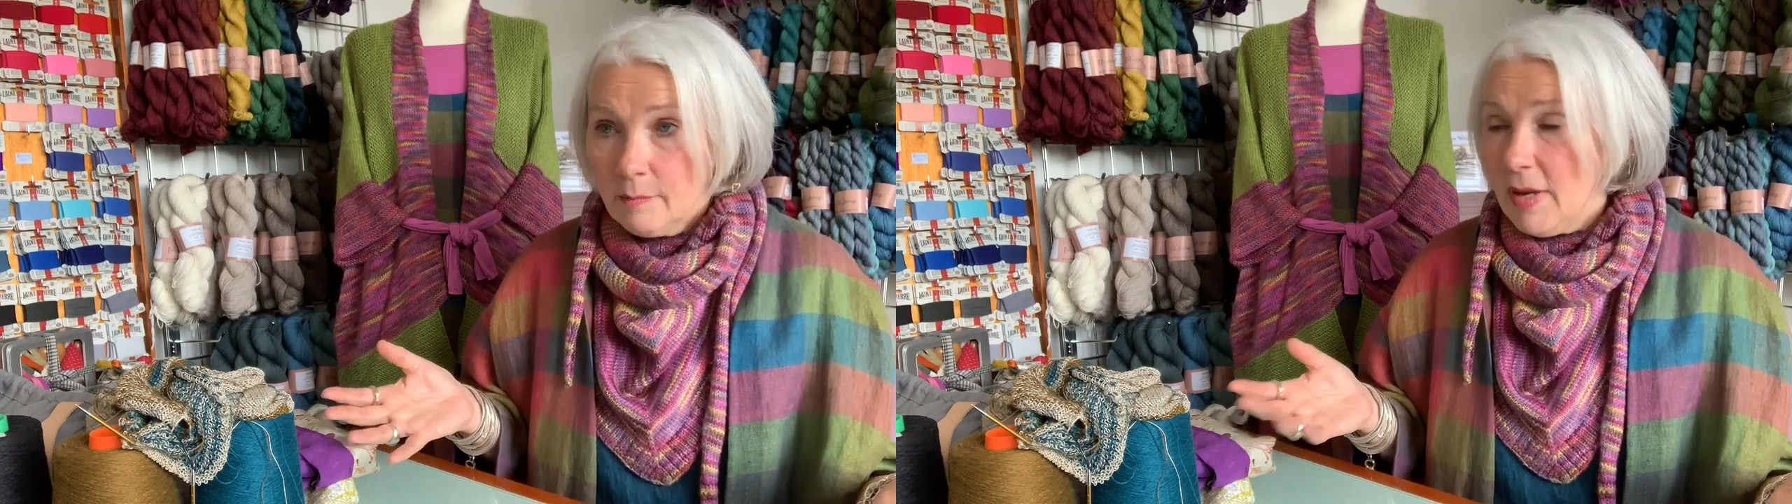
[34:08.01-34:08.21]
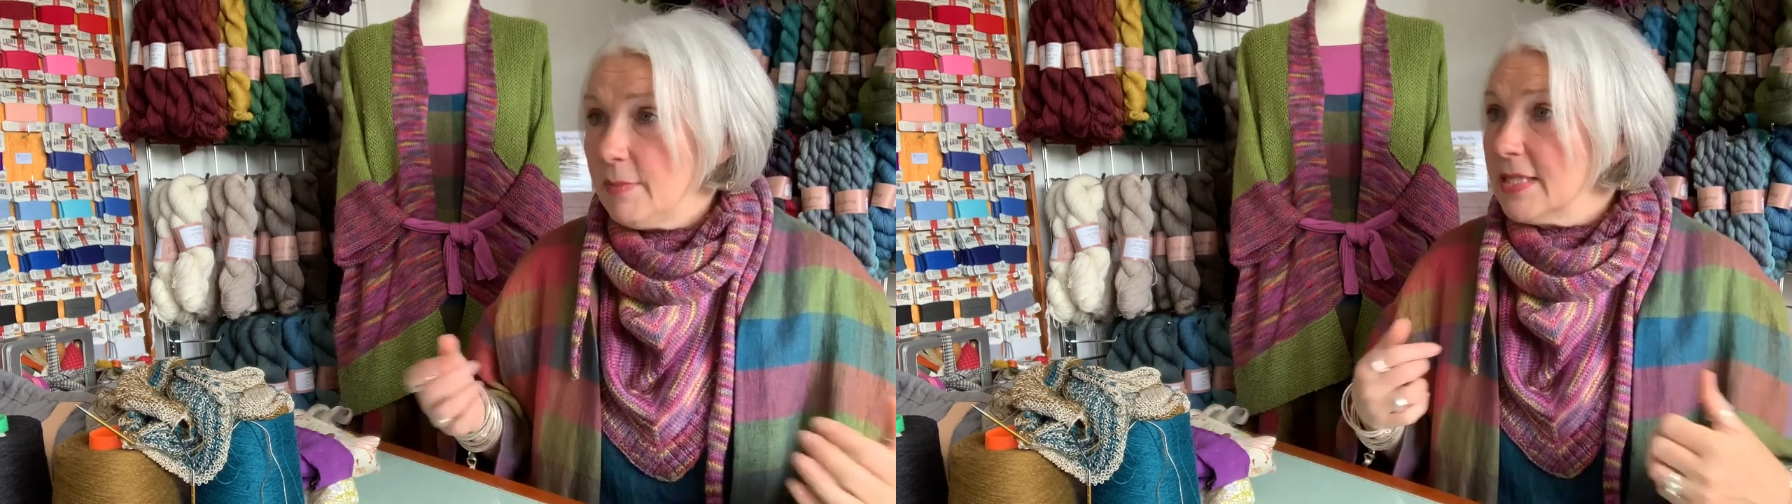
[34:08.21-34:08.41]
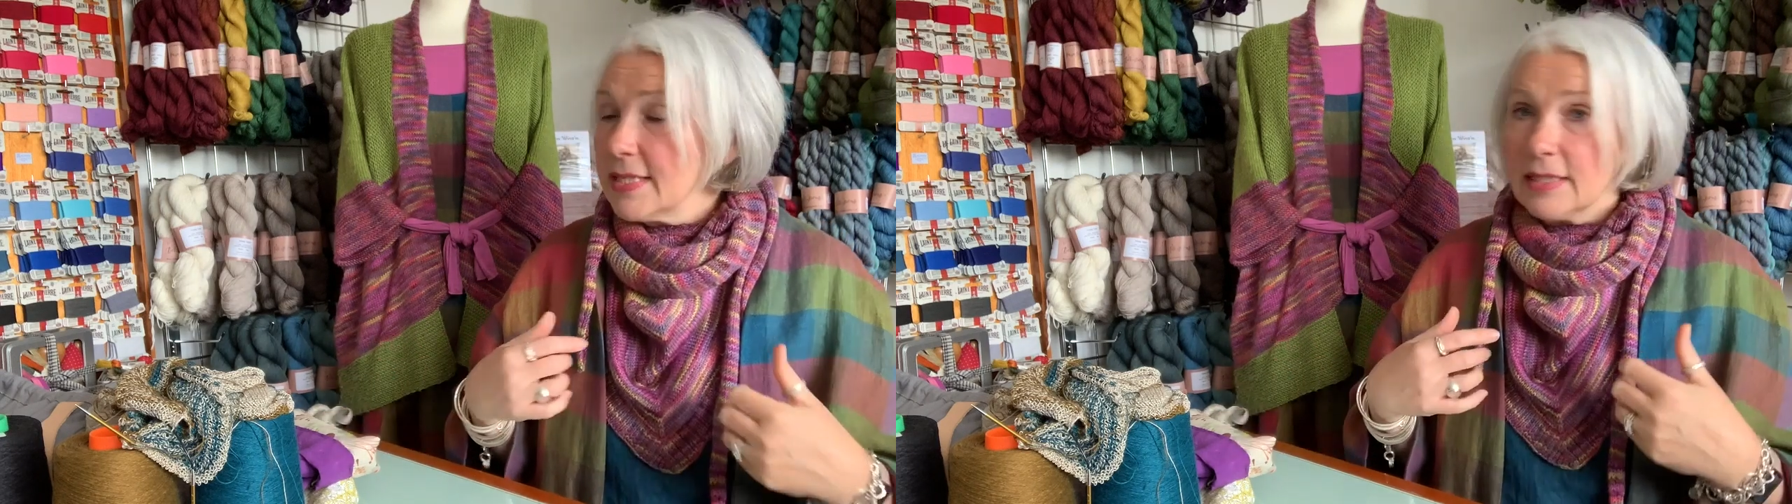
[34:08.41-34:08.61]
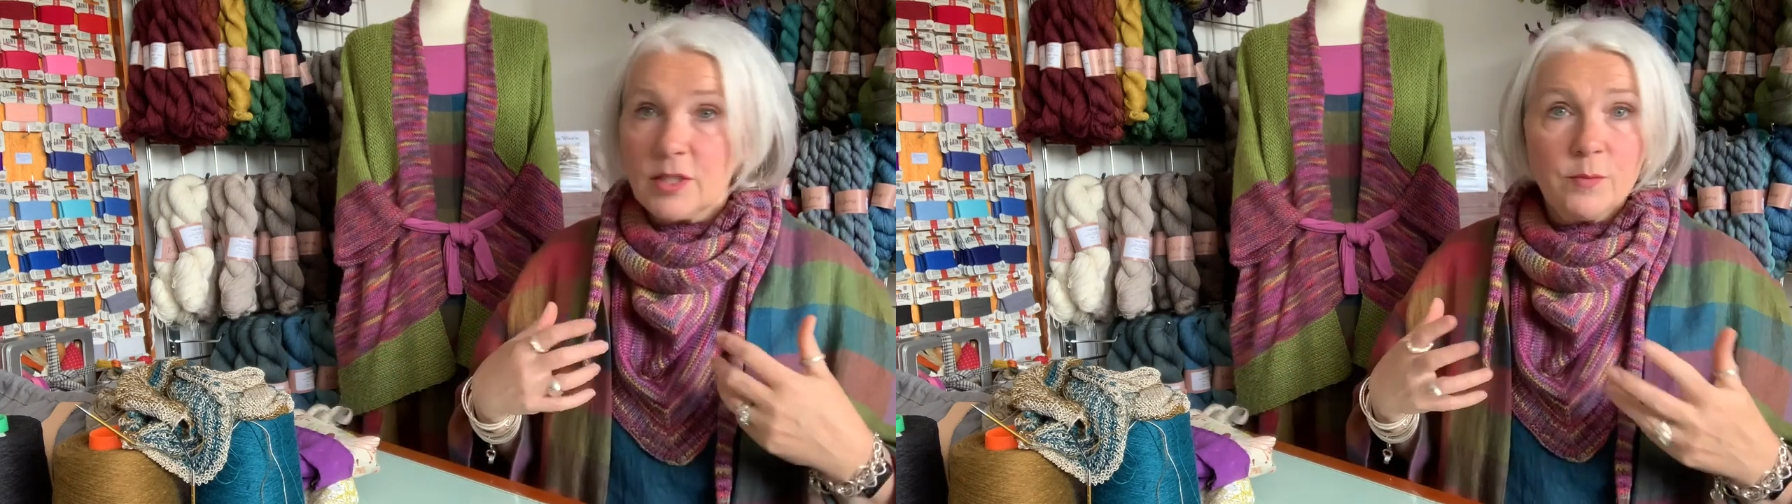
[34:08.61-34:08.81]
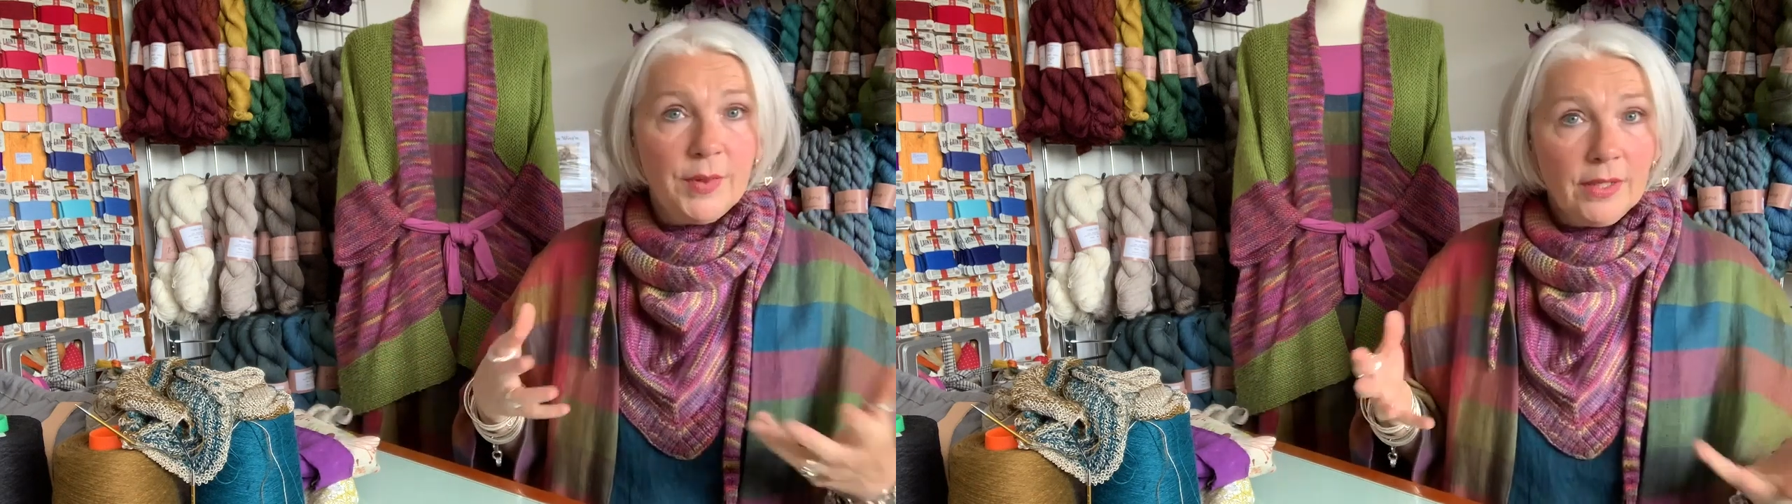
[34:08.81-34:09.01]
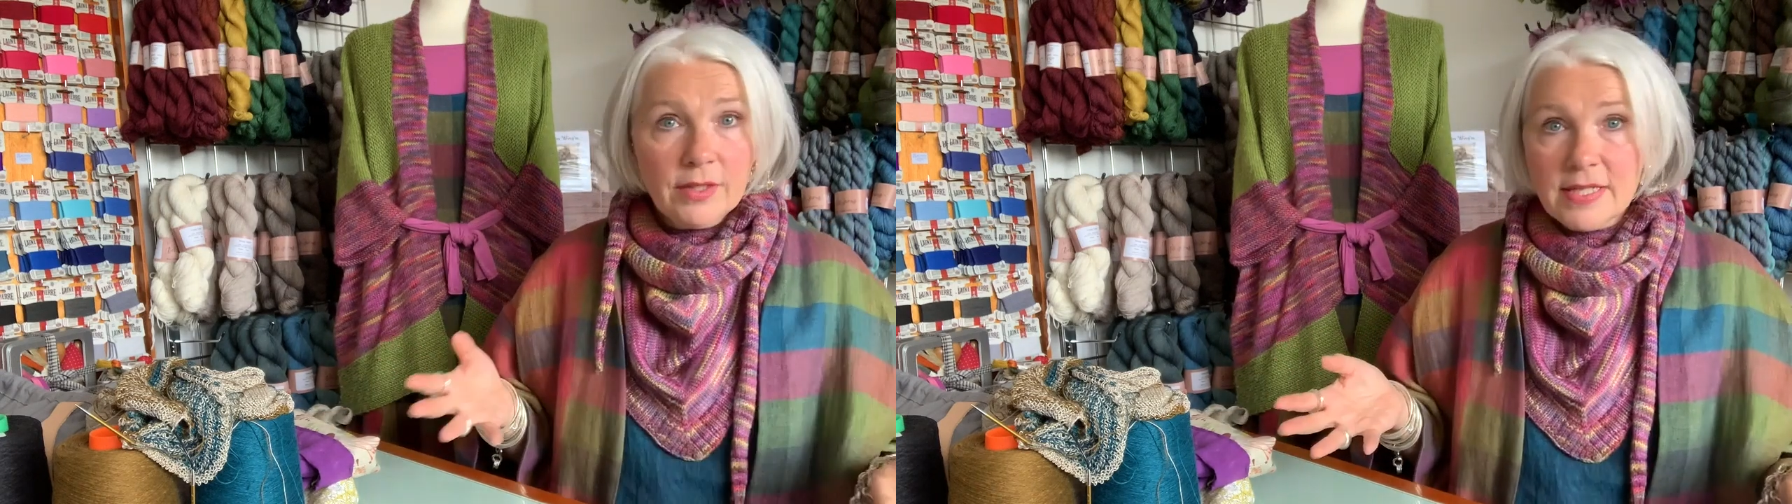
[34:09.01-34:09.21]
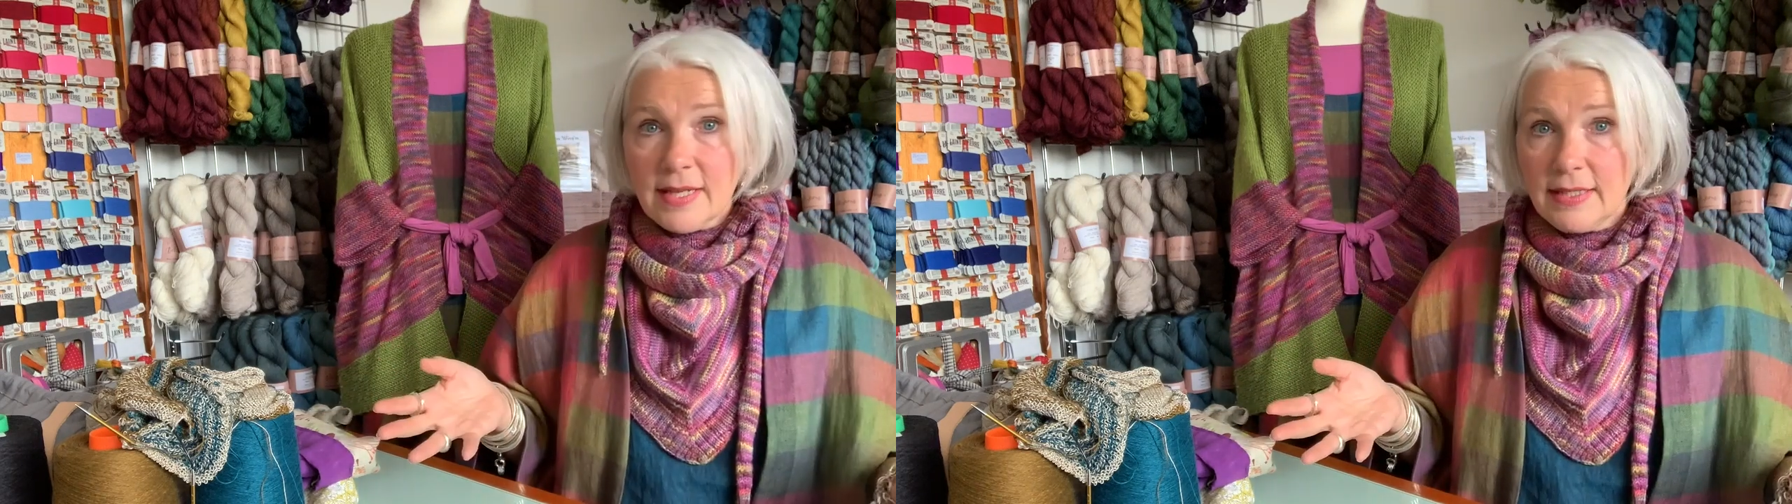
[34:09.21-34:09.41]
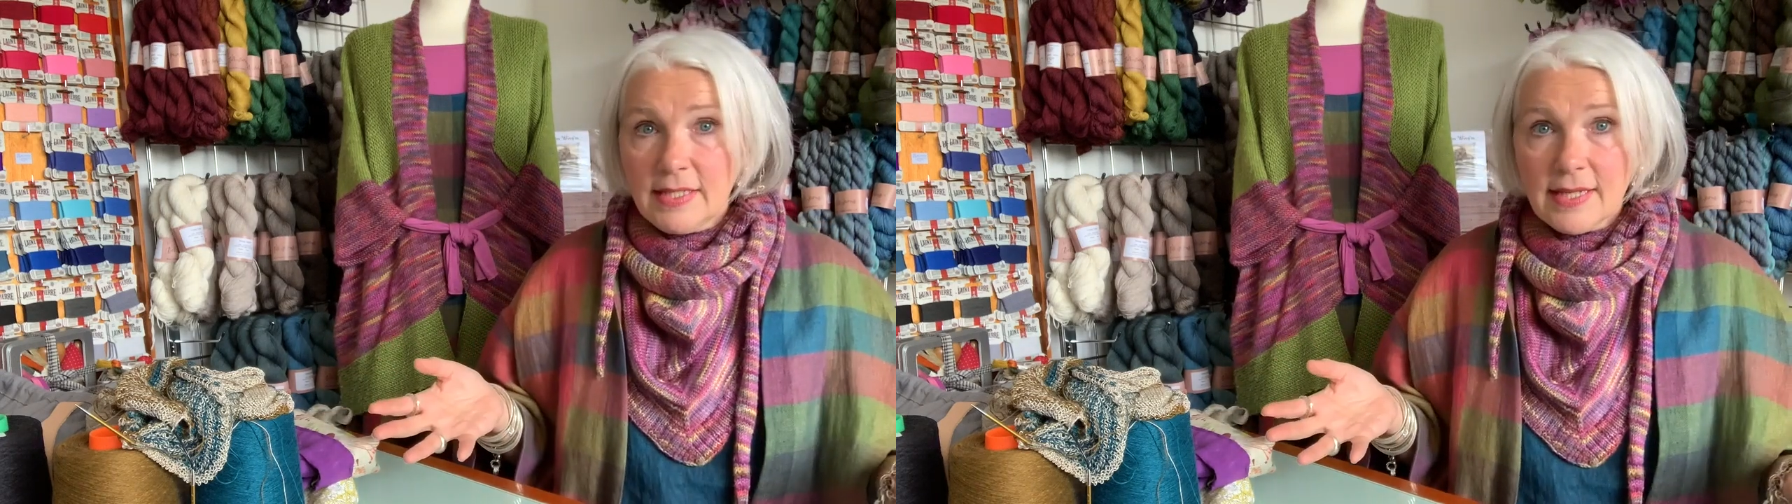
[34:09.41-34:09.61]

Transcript: Maybe it's an experience I need